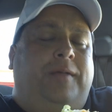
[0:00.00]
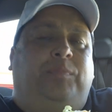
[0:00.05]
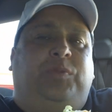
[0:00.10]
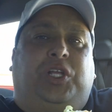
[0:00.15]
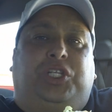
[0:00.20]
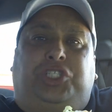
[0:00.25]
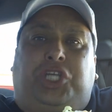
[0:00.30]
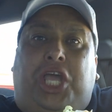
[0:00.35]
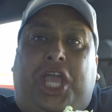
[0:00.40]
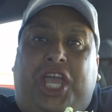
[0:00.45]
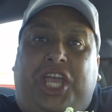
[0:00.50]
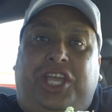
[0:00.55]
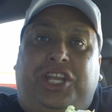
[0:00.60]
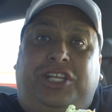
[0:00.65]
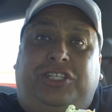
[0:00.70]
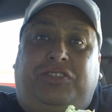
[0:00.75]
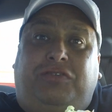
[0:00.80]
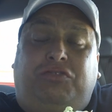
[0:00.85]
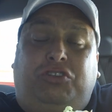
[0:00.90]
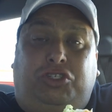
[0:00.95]
The
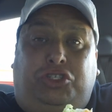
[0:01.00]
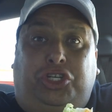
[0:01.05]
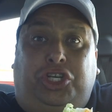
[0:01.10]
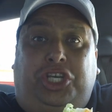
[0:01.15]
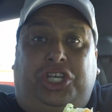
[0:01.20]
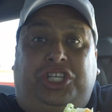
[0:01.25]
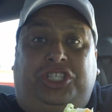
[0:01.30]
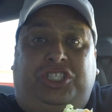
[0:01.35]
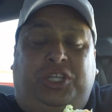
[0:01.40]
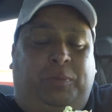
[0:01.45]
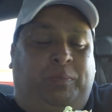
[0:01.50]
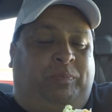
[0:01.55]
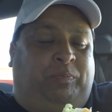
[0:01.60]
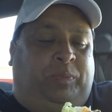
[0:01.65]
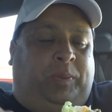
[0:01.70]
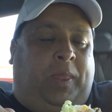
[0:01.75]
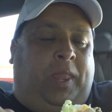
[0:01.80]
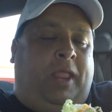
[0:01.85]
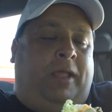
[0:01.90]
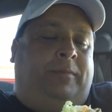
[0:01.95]
tanginess of the cheese,
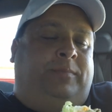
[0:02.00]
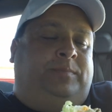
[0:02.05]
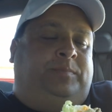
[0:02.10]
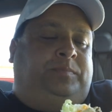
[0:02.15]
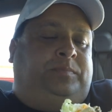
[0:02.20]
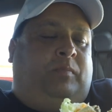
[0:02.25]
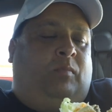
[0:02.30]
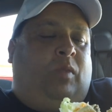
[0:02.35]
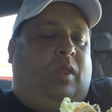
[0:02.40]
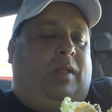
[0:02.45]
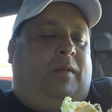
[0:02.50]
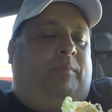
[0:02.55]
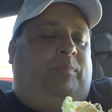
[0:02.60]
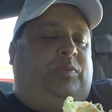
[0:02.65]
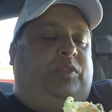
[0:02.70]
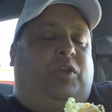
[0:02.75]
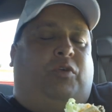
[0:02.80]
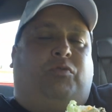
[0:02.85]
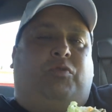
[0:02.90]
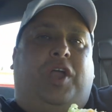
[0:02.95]

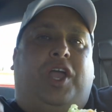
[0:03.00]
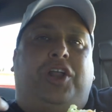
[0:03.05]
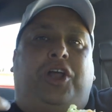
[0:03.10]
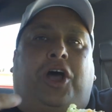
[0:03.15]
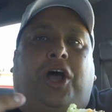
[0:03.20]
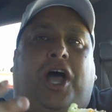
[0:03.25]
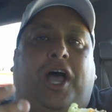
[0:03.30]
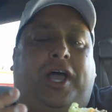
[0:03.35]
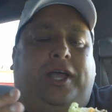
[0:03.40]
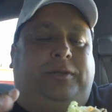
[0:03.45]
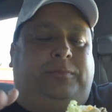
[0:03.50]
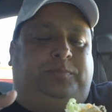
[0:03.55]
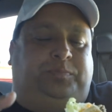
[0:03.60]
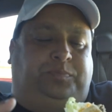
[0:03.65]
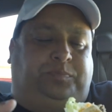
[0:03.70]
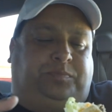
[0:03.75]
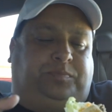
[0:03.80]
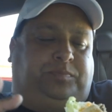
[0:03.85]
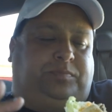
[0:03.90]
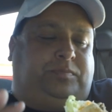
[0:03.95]
the red hot,
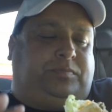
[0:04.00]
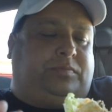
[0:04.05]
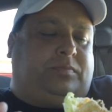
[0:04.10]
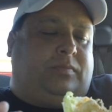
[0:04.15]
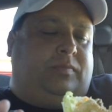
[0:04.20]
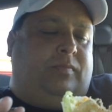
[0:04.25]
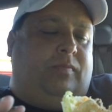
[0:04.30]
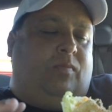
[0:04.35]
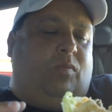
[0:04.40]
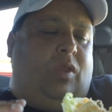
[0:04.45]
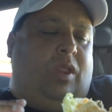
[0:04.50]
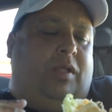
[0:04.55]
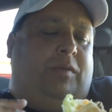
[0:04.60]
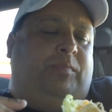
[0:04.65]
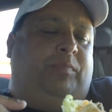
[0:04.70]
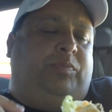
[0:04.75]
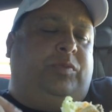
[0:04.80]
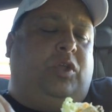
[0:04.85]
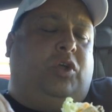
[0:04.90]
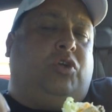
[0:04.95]

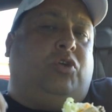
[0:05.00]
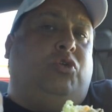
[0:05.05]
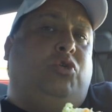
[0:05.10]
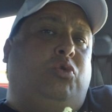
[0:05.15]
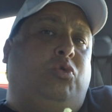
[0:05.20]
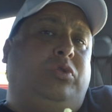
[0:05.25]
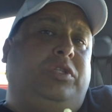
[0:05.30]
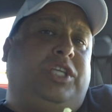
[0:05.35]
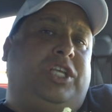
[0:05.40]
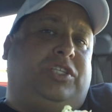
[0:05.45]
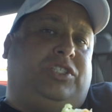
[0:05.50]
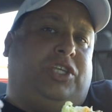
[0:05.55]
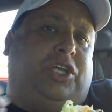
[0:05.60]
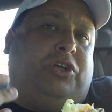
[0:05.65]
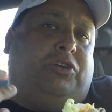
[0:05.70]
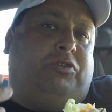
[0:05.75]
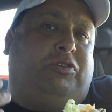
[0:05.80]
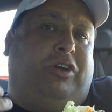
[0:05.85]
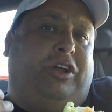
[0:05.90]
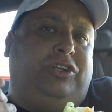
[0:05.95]
the coolness
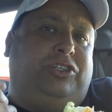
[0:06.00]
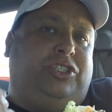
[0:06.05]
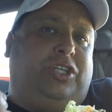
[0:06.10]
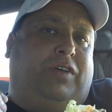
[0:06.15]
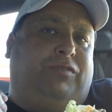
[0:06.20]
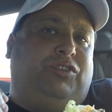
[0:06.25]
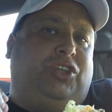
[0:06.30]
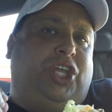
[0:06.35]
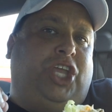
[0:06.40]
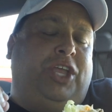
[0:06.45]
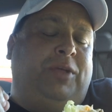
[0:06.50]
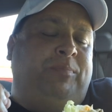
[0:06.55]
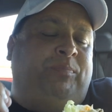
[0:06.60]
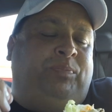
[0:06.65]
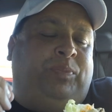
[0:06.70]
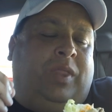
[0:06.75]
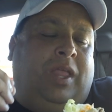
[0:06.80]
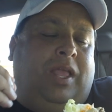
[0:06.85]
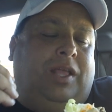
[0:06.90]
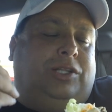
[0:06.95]
and crunch of the
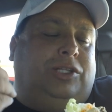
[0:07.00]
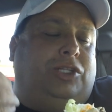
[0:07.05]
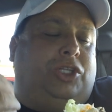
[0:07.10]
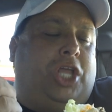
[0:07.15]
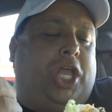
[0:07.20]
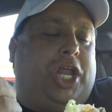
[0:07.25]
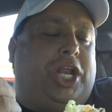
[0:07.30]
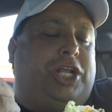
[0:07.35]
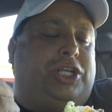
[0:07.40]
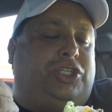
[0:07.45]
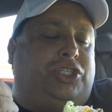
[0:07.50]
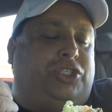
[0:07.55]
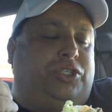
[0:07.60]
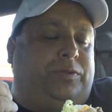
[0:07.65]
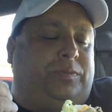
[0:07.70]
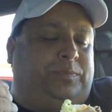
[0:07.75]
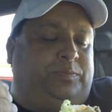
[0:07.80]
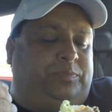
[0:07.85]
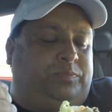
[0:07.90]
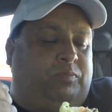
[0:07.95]

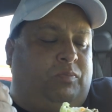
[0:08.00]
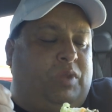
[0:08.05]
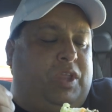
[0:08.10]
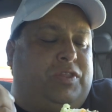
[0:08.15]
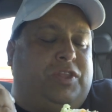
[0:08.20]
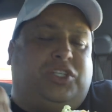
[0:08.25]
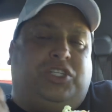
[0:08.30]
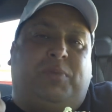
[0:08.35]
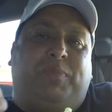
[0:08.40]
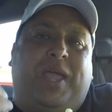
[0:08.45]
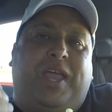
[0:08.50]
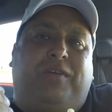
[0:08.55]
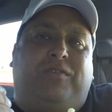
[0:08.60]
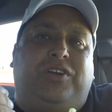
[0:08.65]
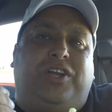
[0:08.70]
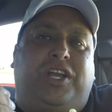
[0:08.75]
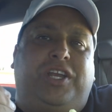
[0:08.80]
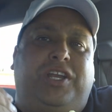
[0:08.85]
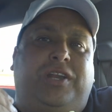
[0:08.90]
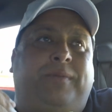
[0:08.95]
lettuce and the tomato
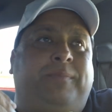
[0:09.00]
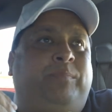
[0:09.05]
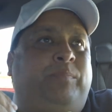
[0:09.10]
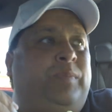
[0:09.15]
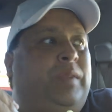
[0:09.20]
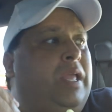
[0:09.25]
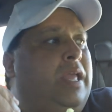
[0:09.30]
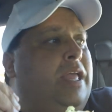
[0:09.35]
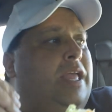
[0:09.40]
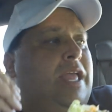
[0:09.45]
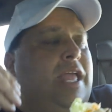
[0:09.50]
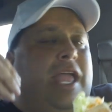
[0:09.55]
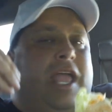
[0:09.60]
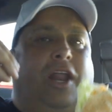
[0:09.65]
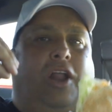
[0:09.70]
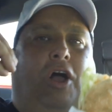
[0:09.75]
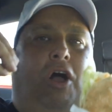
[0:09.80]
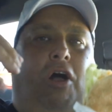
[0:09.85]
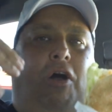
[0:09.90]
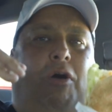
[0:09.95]
and onion,
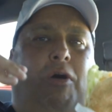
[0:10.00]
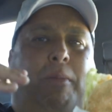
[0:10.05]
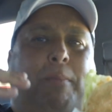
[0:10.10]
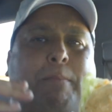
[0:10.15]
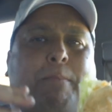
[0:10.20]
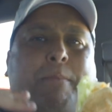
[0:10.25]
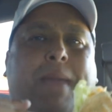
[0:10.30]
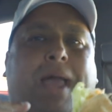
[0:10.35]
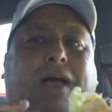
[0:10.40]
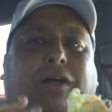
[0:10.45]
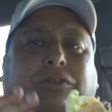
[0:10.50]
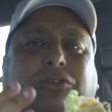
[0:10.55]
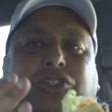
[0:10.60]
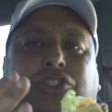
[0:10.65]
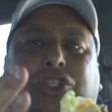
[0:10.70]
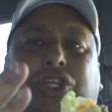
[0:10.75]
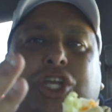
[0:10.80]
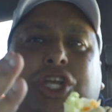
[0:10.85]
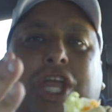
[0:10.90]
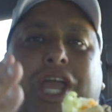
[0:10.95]
it all
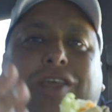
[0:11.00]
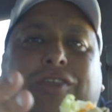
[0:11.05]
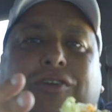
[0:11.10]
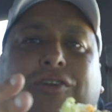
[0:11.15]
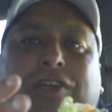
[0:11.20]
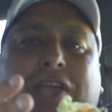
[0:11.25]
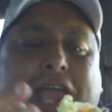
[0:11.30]
melds together,